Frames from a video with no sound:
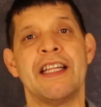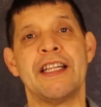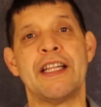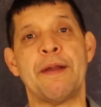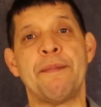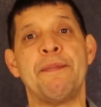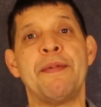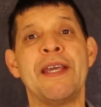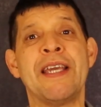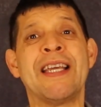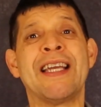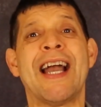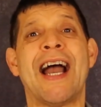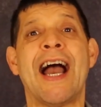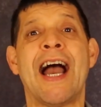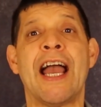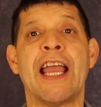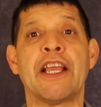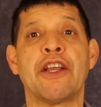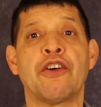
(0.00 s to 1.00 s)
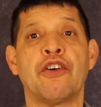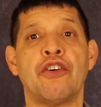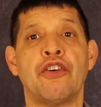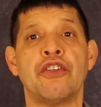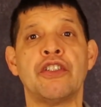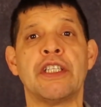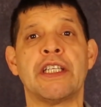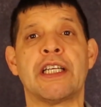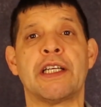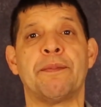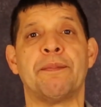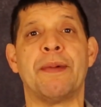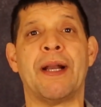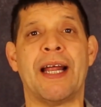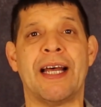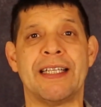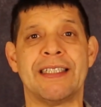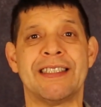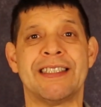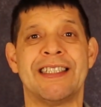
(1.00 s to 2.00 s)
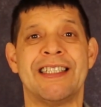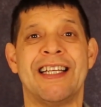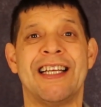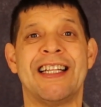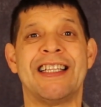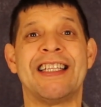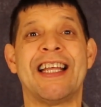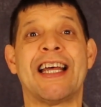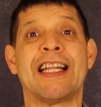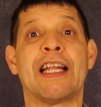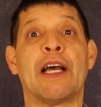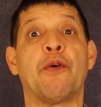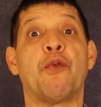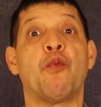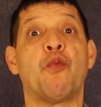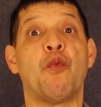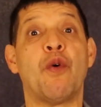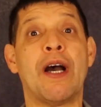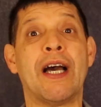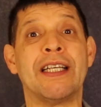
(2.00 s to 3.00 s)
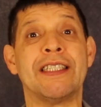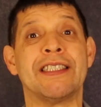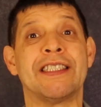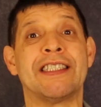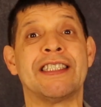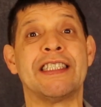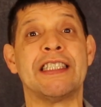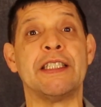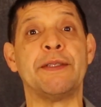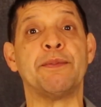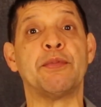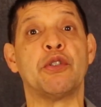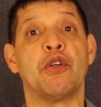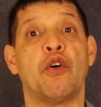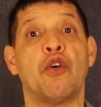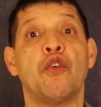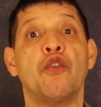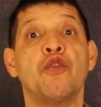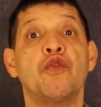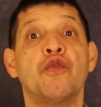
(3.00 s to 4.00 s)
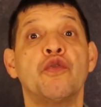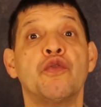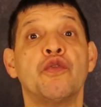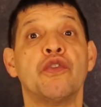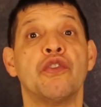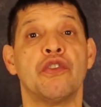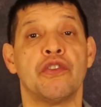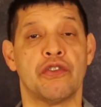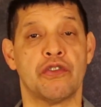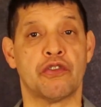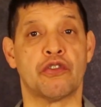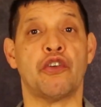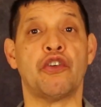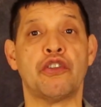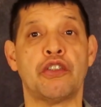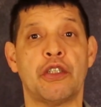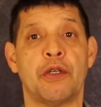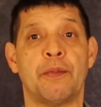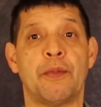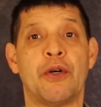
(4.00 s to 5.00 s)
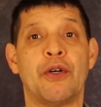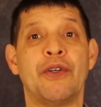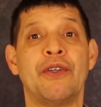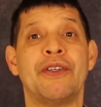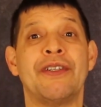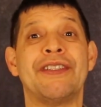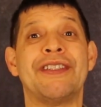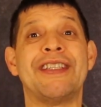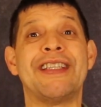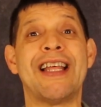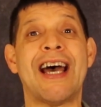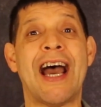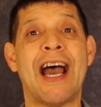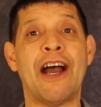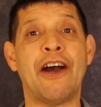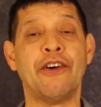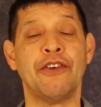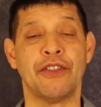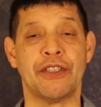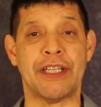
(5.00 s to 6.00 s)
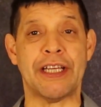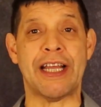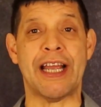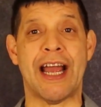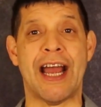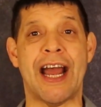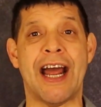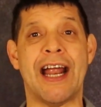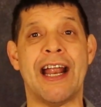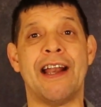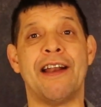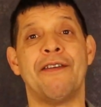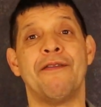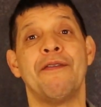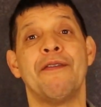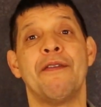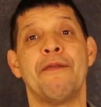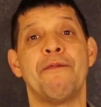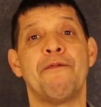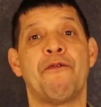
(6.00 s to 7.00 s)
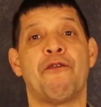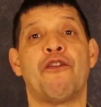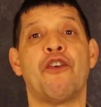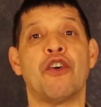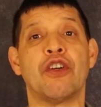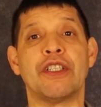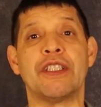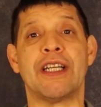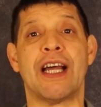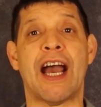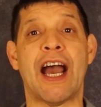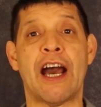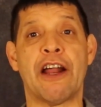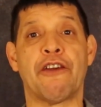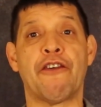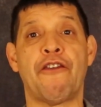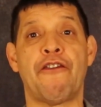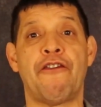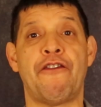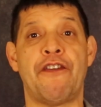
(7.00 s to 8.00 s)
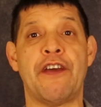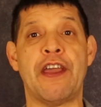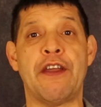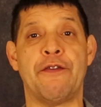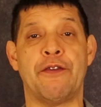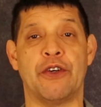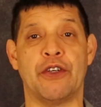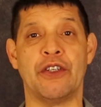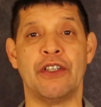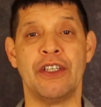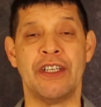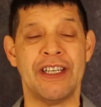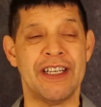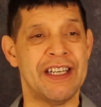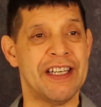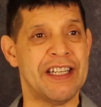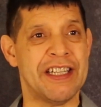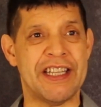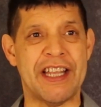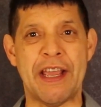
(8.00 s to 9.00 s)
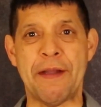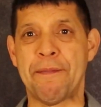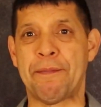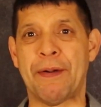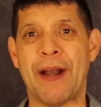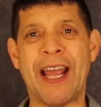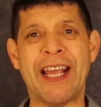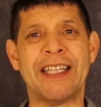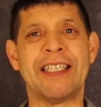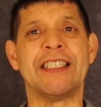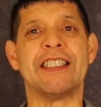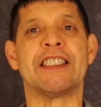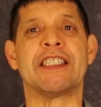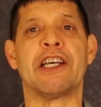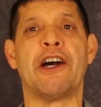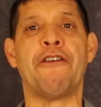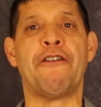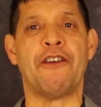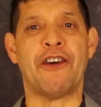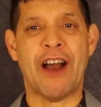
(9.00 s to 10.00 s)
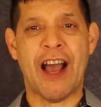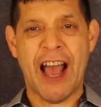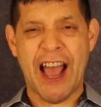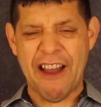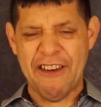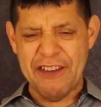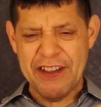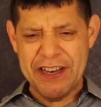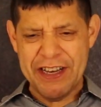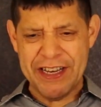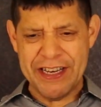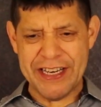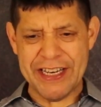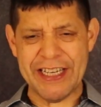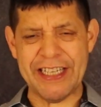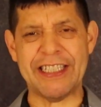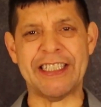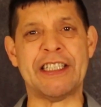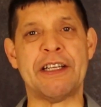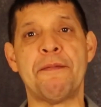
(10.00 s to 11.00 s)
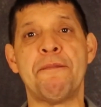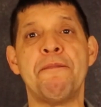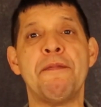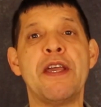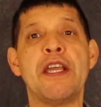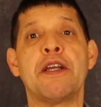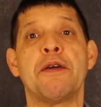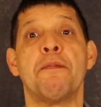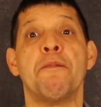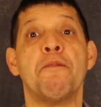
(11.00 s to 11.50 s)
The big iconic brands that at once seemed untouchable, now they are falling out of favor. They pride themselves on having this big